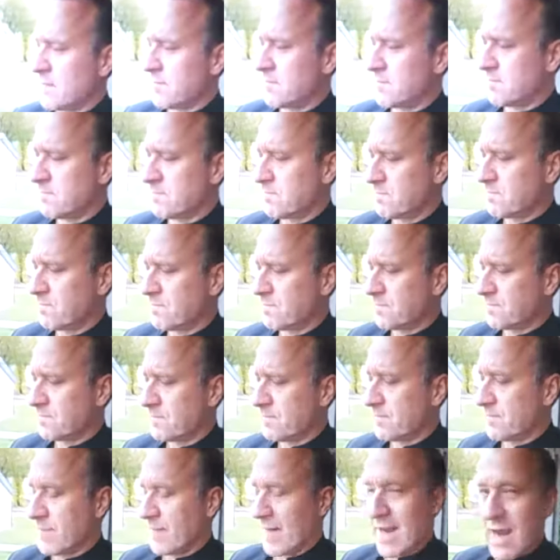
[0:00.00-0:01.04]
Um,
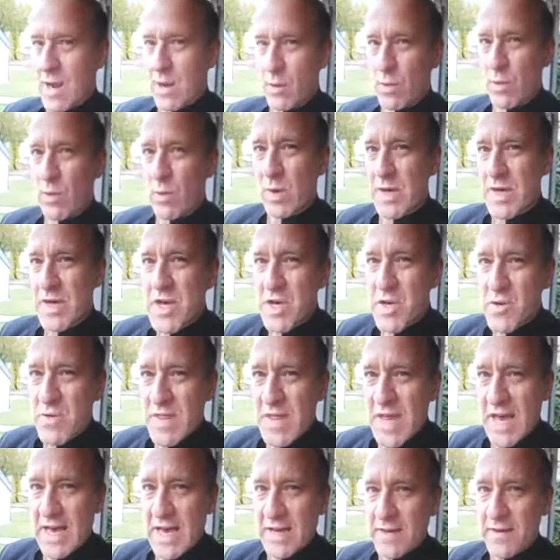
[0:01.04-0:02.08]
but how would one
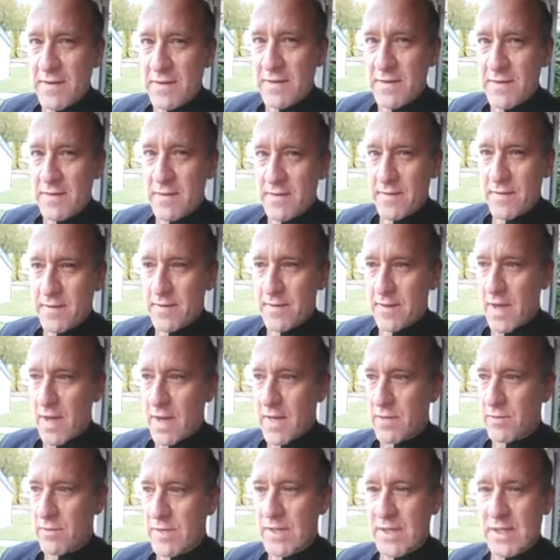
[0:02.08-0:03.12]
do that?
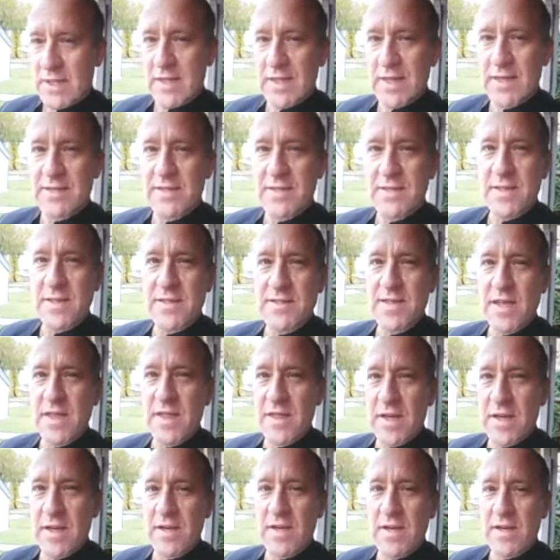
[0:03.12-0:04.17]
I don't think that that's an easy
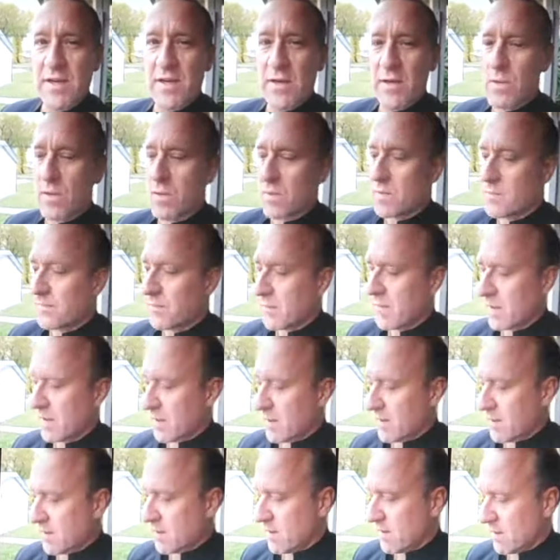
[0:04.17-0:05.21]
thing to do.
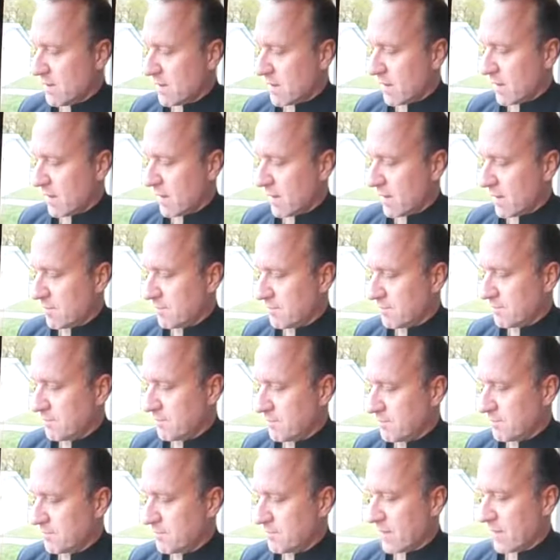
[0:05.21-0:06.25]
Um,
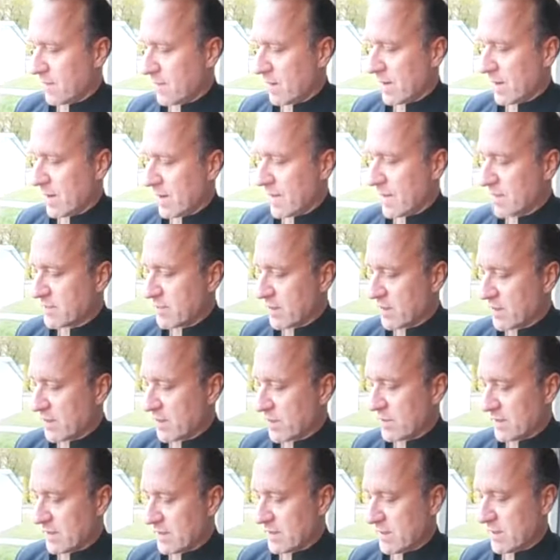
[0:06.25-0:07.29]
but I
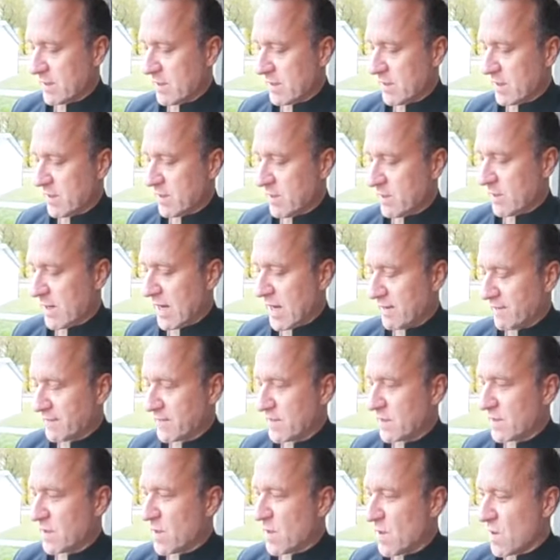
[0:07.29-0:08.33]
suppose it, you'd have
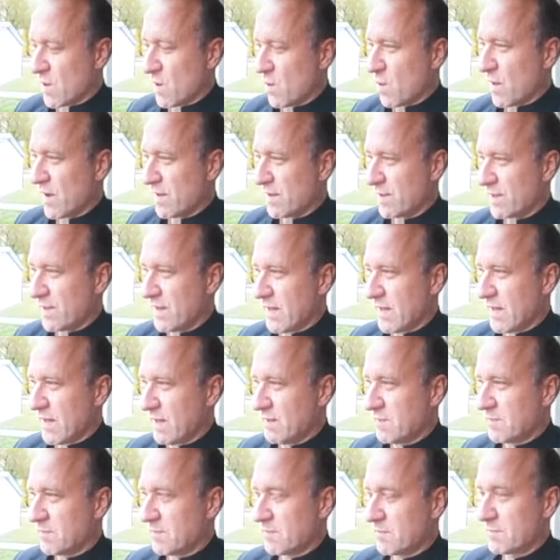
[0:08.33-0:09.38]
to go with
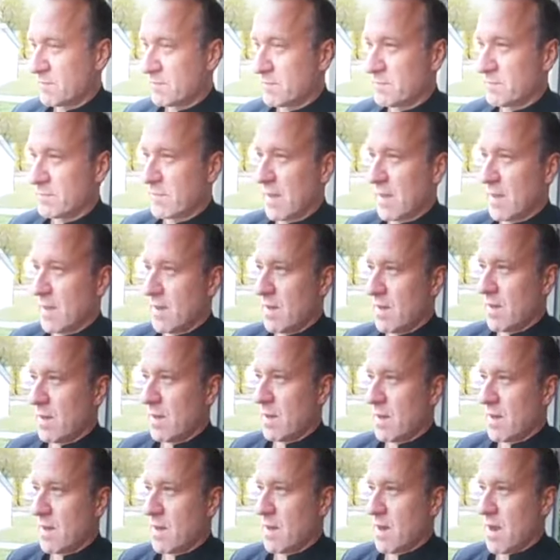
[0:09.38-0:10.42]
the
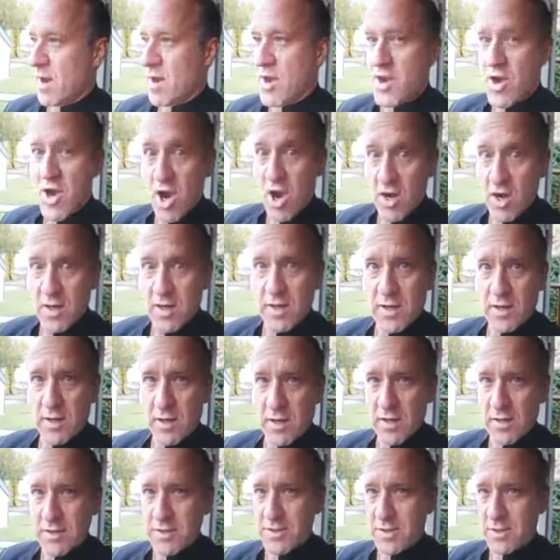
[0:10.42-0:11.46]

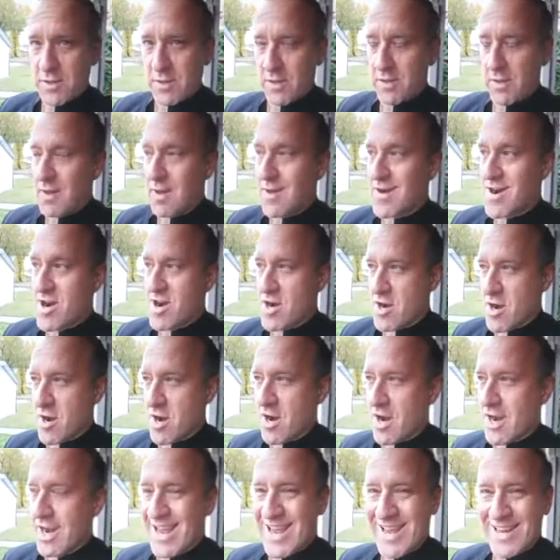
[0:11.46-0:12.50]
non-logical,
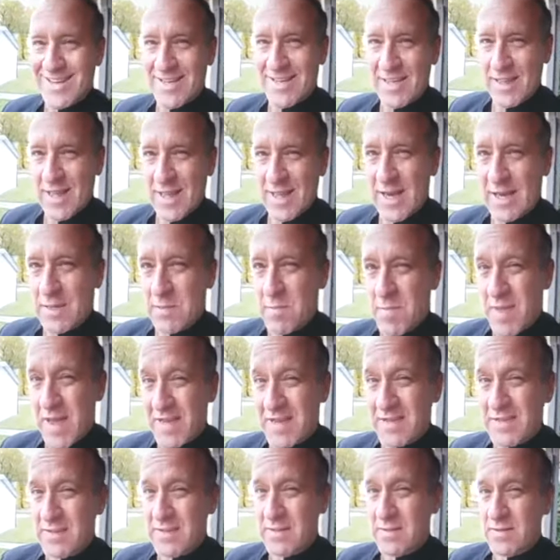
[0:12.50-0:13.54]
non-intellect
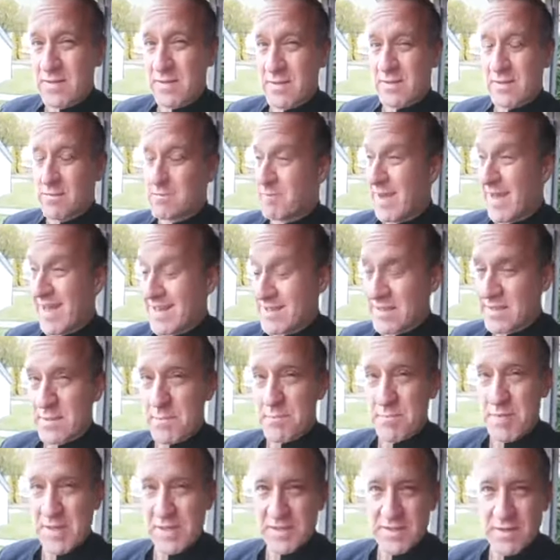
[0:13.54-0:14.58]
base
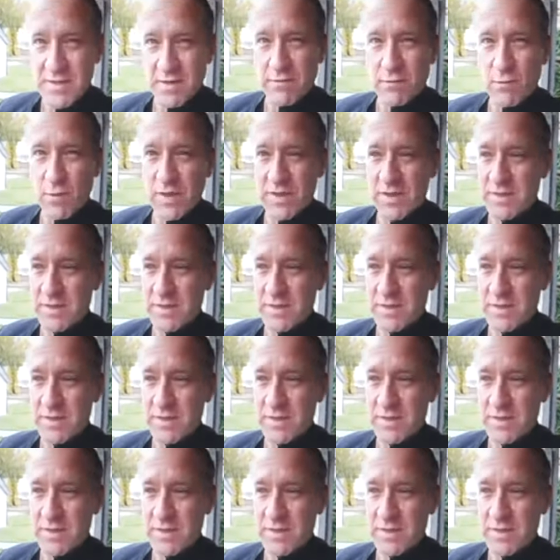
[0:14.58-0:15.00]
based bits of